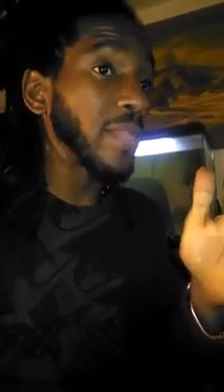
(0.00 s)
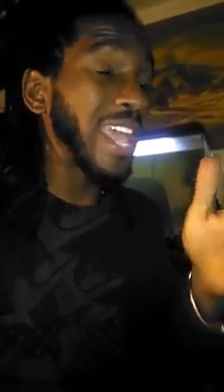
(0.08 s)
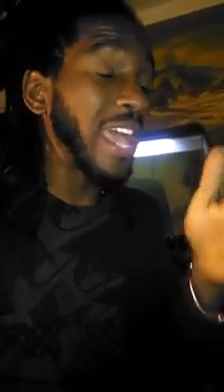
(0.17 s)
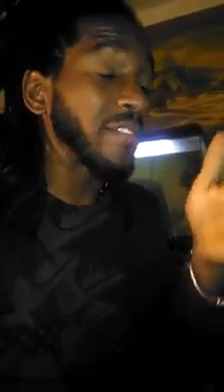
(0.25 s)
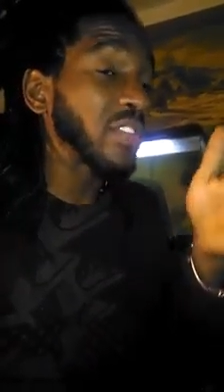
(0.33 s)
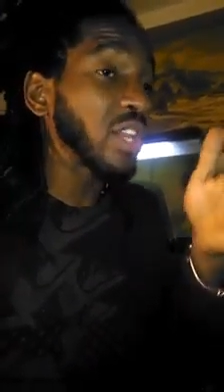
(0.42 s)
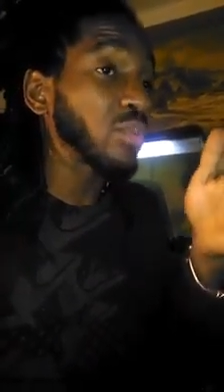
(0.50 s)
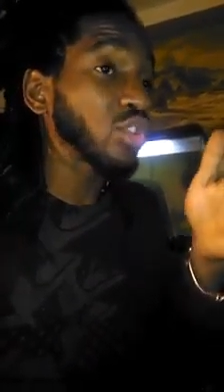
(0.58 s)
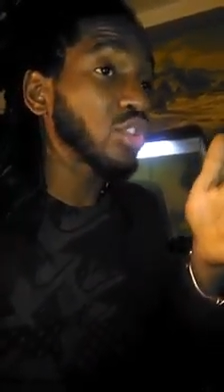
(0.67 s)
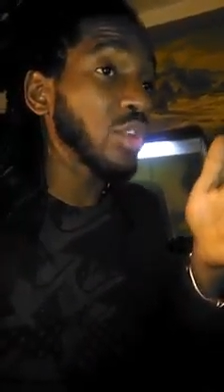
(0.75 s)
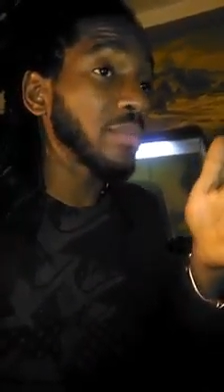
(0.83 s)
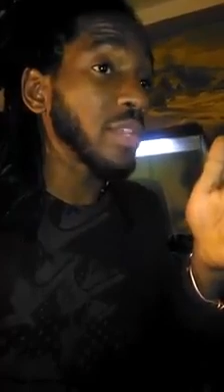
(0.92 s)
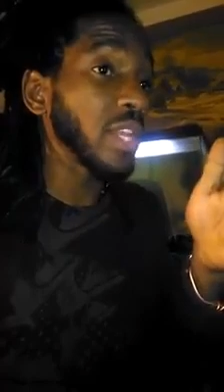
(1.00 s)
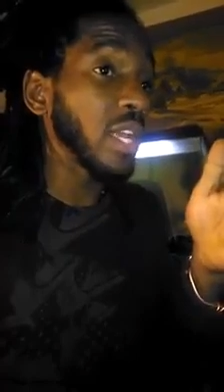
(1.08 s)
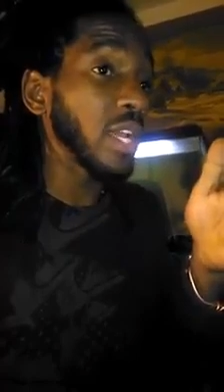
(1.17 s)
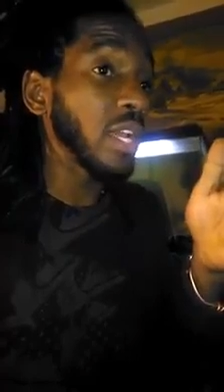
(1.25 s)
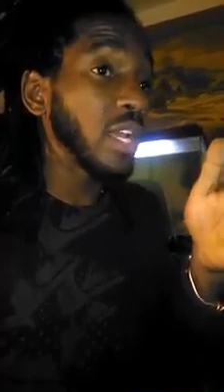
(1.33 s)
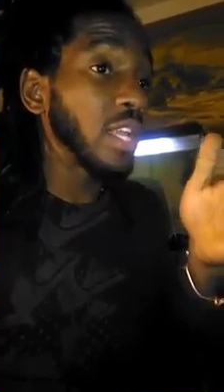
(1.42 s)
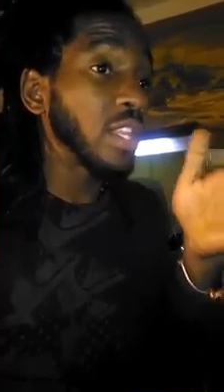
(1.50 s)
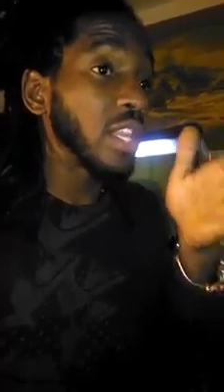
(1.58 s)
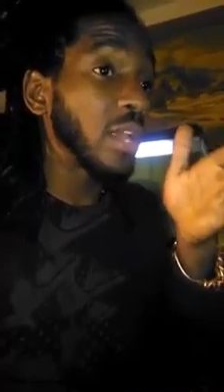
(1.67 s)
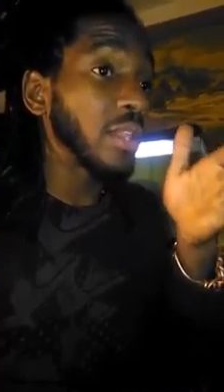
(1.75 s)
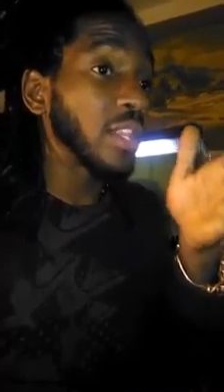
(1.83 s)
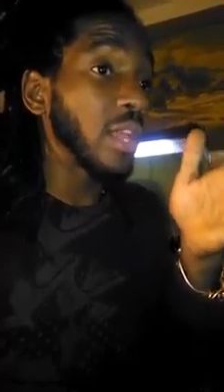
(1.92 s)
After they were stripped of
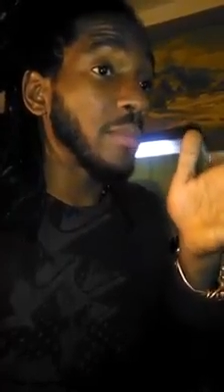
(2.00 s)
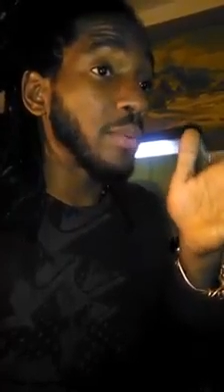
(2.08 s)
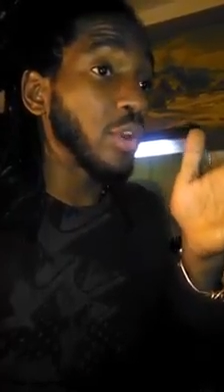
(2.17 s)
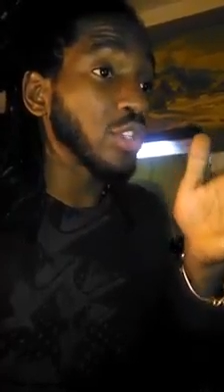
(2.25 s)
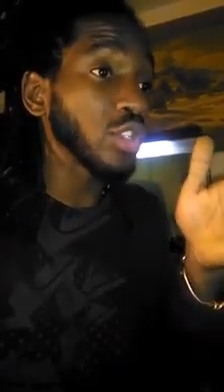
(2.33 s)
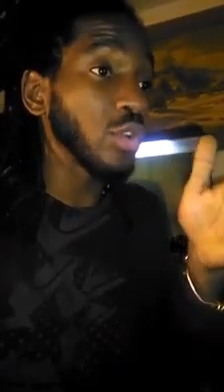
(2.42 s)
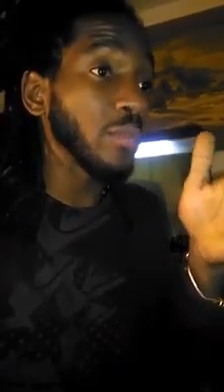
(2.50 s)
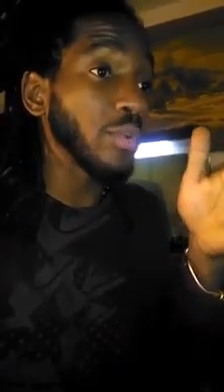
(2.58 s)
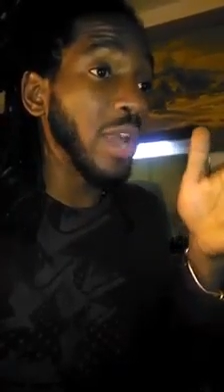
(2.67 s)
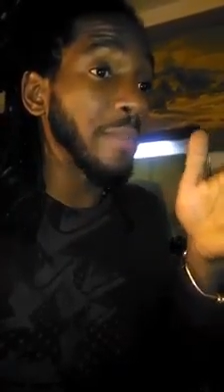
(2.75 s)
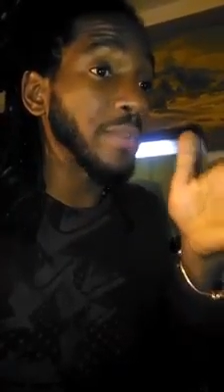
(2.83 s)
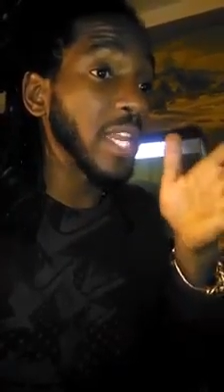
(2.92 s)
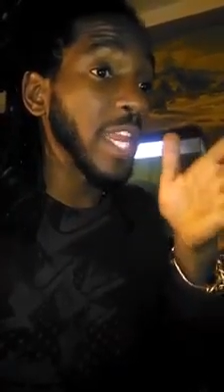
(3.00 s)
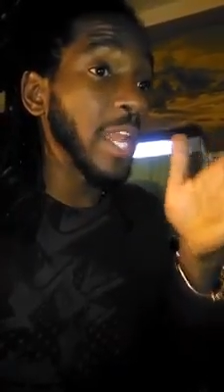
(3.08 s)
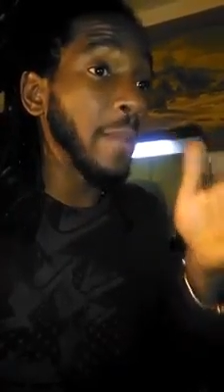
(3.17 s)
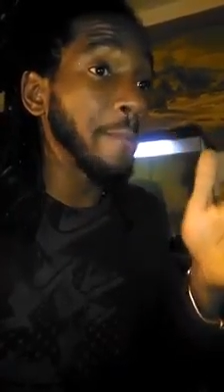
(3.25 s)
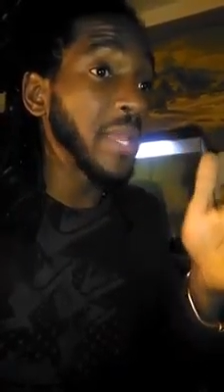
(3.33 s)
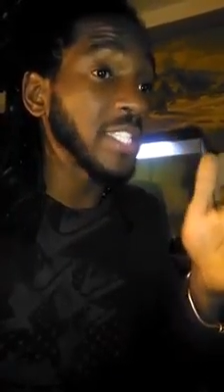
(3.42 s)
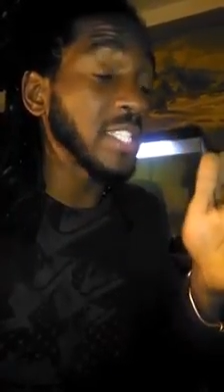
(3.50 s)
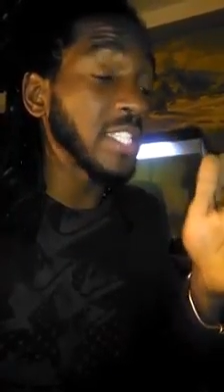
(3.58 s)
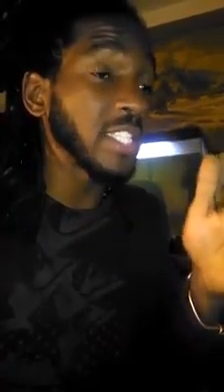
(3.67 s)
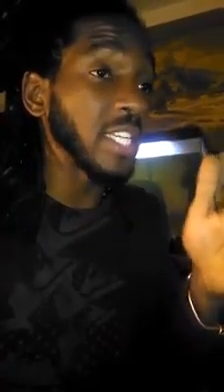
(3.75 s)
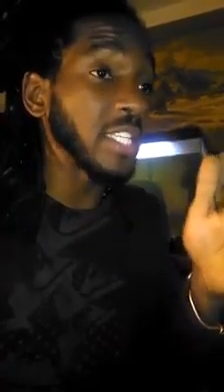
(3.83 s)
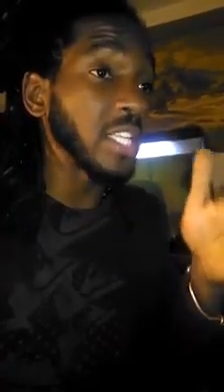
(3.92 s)
their personal property and their
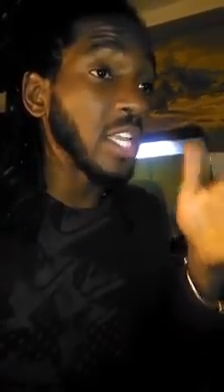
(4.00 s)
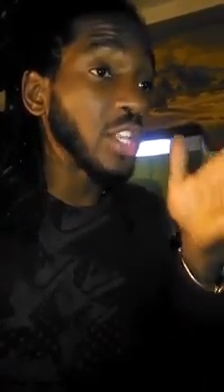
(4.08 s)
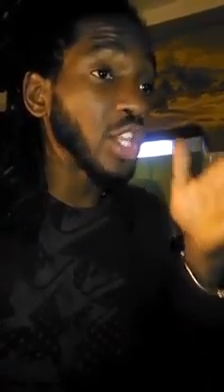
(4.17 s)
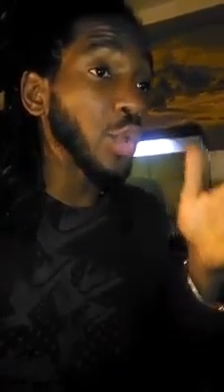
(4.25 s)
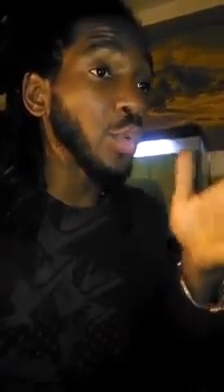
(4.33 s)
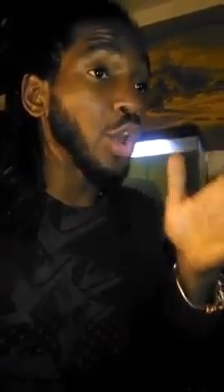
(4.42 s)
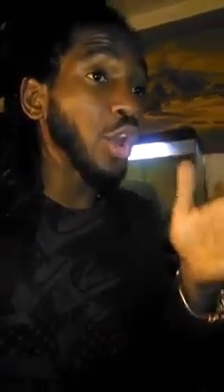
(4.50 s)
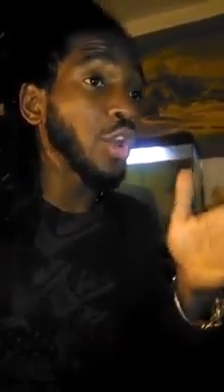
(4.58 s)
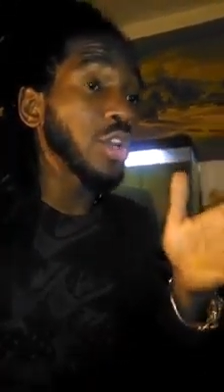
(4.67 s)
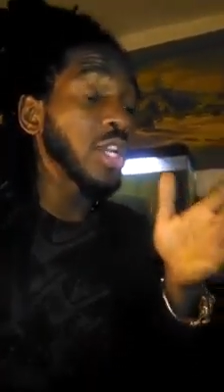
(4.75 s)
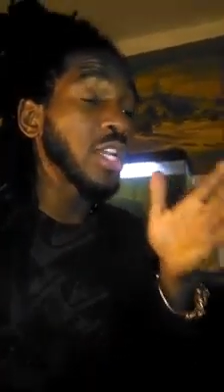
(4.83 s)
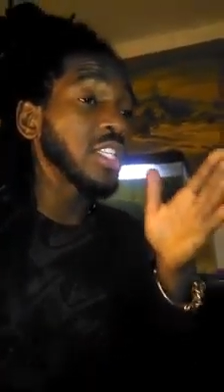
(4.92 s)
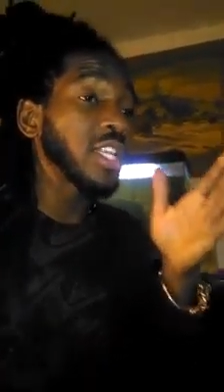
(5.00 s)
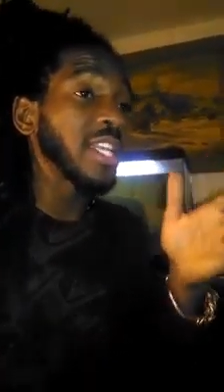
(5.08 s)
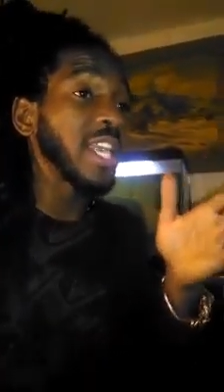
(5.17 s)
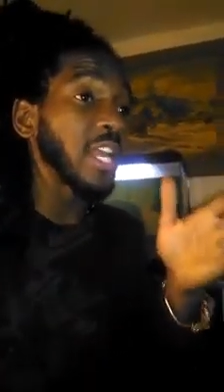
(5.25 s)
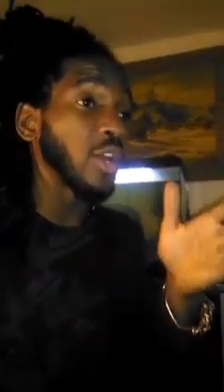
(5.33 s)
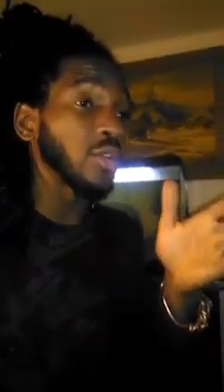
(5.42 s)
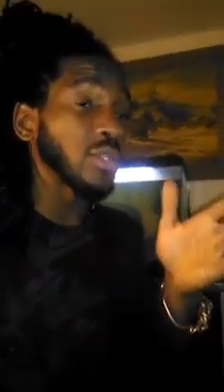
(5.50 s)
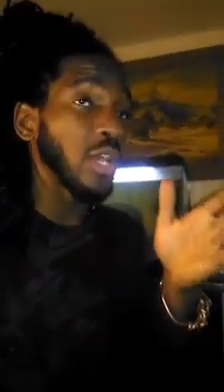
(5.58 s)
businesses, they were herded into ghettos.